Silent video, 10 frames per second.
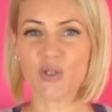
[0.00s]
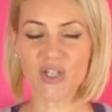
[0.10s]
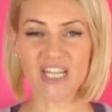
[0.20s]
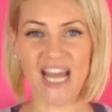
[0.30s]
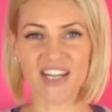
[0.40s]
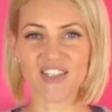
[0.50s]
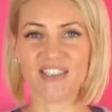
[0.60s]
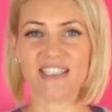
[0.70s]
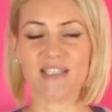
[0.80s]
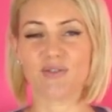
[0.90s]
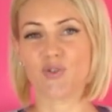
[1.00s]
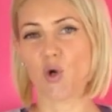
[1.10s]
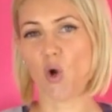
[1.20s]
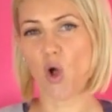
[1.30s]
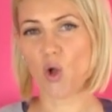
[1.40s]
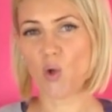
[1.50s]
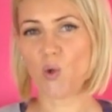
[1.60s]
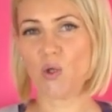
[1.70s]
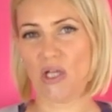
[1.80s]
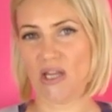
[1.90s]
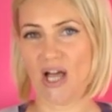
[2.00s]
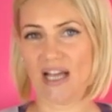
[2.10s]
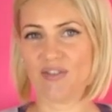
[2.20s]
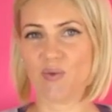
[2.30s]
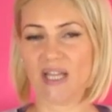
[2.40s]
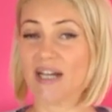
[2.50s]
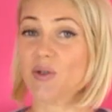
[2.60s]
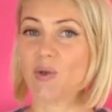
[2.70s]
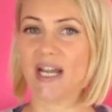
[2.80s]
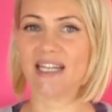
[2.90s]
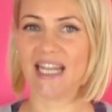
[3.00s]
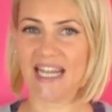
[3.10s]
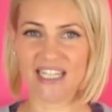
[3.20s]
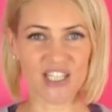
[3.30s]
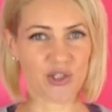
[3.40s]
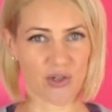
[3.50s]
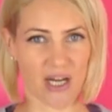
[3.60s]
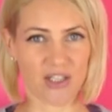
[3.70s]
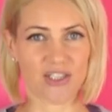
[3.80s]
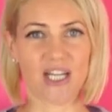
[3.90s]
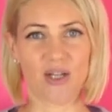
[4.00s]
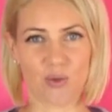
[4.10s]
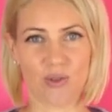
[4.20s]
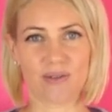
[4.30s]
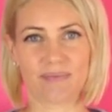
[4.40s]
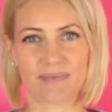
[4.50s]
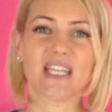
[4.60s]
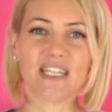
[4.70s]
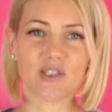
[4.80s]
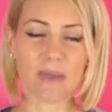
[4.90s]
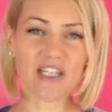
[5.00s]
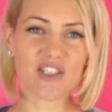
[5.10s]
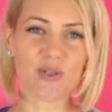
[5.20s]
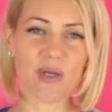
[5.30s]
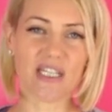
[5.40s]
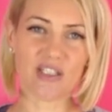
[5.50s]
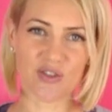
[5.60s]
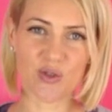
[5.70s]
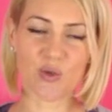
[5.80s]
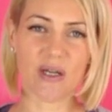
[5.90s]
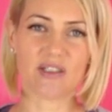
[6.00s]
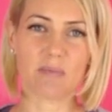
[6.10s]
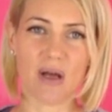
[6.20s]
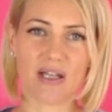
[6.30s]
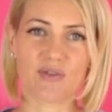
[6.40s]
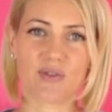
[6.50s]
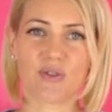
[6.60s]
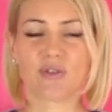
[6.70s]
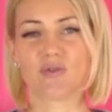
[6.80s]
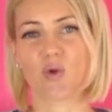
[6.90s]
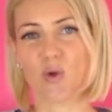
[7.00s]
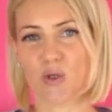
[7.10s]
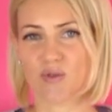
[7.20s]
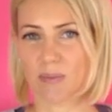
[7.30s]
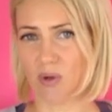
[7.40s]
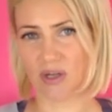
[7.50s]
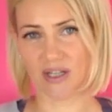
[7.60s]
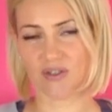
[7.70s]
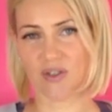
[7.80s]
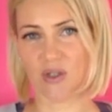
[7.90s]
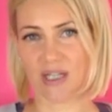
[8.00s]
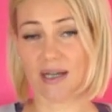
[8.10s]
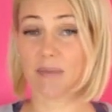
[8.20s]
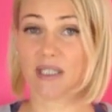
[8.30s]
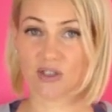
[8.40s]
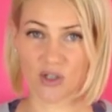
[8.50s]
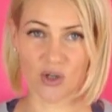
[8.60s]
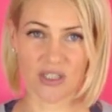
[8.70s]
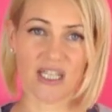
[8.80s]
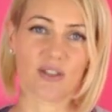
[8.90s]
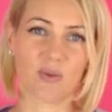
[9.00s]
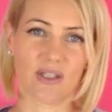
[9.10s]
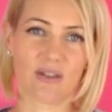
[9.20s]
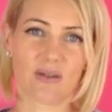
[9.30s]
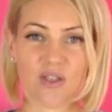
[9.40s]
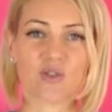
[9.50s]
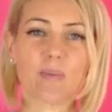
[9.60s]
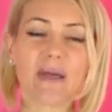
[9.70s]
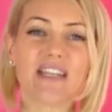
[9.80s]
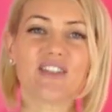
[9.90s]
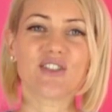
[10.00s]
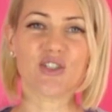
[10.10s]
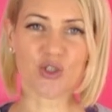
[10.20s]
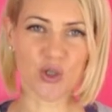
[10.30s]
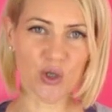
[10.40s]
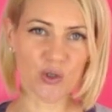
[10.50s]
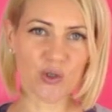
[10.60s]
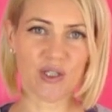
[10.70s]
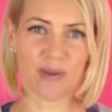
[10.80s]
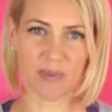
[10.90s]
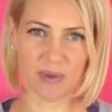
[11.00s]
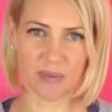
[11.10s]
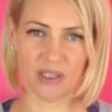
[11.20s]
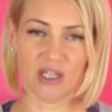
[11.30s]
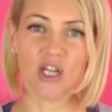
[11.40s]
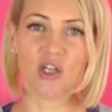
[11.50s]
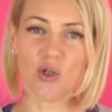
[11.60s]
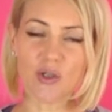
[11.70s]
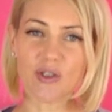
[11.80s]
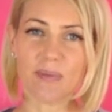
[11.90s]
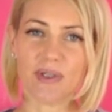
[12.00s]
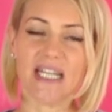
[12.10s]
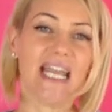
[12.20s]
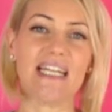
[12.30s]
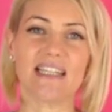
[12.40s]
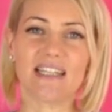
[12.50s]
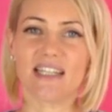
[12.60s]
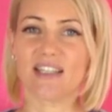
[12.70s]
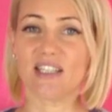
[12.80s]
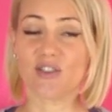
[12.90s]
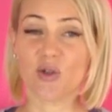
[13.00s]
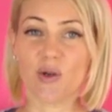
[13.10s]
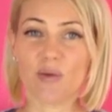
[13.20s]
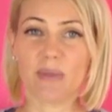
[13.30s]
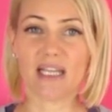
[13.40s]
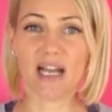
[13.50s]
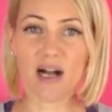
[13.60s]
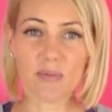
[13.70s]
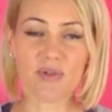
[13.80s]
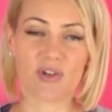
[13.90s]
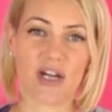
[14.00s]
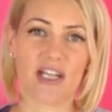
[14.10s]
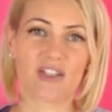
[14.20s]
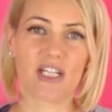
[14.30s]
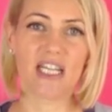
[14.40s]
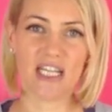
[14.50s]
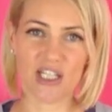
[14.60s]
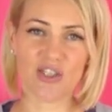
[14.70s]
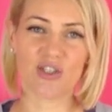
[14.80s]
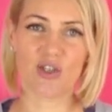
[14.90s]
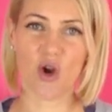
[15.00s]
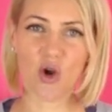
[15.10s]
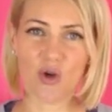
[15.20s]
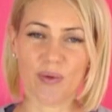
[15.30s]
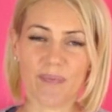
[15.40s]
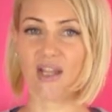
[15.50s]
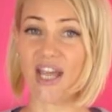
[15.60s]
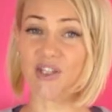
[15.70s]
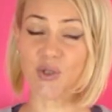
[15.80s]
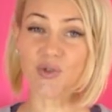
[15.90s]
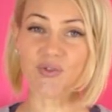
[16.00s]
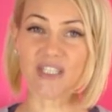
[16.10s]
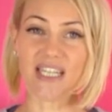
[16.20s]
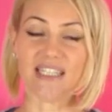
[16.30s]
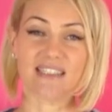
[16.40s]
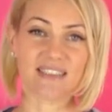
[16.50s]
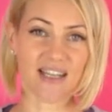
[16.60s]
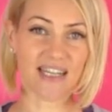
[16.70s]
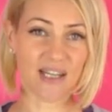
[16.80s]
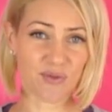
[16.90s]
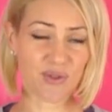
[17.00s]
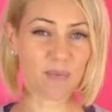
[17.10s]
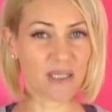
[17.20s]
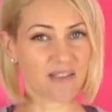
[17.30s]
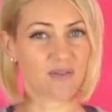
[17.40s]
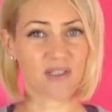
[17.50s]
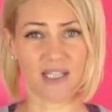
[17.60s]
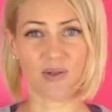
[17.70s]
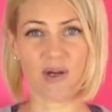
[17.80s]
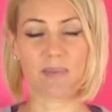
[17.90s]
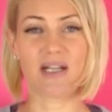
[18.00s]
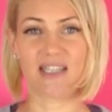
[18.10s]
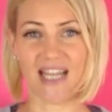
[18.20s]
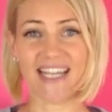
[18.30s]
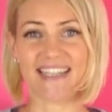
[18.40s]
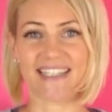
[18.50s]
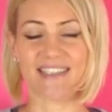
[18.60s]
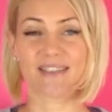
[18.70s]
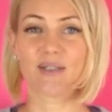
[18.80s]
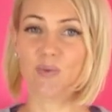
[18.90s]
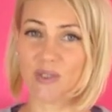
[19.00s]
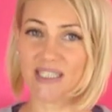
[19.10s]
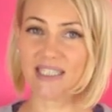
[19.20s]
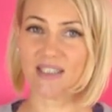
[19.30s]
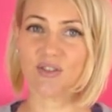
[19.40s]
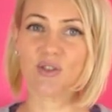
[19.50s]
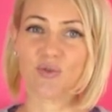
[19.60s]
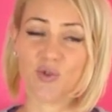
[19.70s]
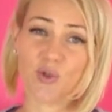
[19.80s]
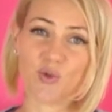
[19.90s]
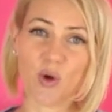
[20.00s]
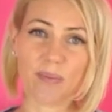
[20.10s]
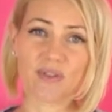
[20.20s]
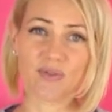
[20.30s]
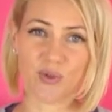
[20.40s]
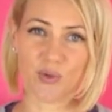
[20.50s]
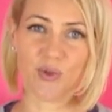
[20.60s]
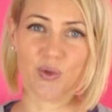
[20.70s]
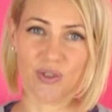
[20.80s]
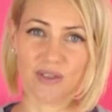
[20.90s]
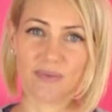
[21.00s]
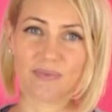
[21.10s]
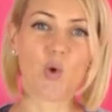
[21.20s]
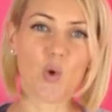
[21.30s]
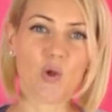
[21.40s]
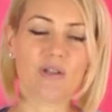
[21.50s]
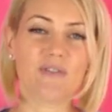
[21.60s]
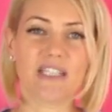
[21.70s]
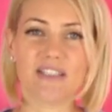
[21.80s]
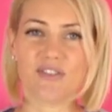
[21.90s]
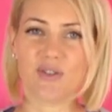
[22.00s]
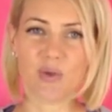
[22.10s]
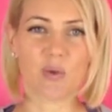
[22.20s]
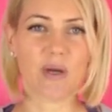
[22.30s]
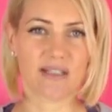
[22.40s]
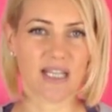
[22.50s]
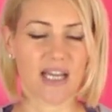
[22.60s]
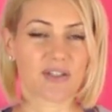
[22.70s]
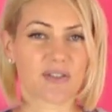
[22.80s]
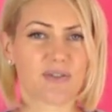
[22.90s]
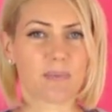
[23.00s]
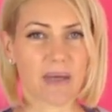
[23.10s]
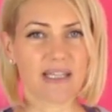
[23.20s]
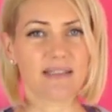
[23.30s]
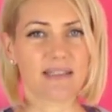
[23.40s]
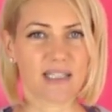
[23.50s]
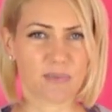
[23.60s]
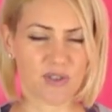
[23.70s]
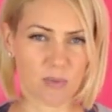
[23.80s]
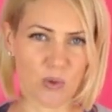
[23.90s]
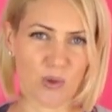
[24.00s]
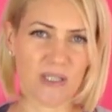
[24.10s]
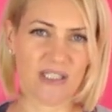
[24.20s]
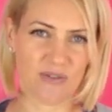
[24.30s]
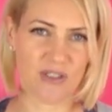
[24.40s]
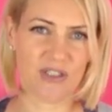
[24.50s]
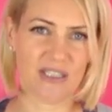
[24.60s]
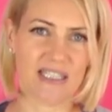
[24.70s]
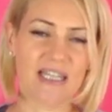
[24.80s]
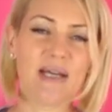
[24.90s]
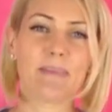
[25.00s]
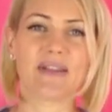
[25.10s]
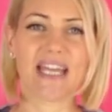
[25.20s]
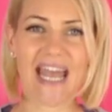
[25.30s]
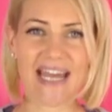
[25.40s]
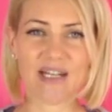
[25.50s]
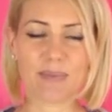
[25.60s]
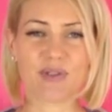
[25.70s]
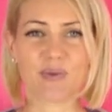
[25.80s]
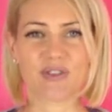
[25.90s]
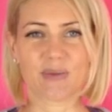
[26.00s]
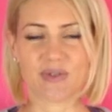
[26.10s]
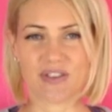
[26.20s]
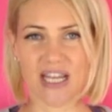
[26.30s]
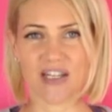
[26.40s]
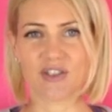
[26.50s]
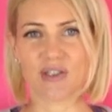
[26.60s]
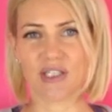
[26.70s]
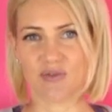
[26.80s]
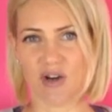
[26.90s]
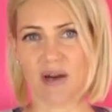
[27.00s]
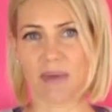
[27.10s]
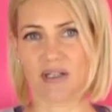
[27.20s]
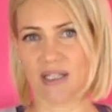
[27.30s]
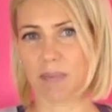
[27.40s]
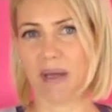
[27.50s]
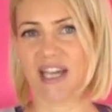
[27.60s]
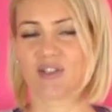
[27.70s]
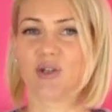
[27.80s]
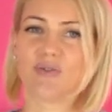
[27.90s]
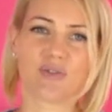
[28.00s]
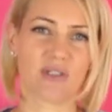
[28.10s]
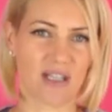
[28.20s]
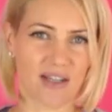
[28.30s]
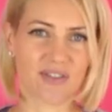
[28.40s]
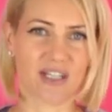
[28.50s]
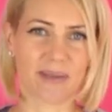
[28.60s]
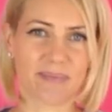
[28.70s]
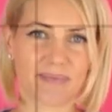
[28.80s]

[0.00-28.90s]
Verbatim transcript: You can actually live your whole life without creating any trash at all. It's about generating a zero waste mindfulness of all of the products that you come into contact with. So make this internal commitment not to bring anything that is going to become trash into the home. And don't forget, inside every piece of cling wrap like this really is a few drops of crude oil. All of these zero waste actions may seem small individually, but they add up to a substantial environmental impact over a lifetime.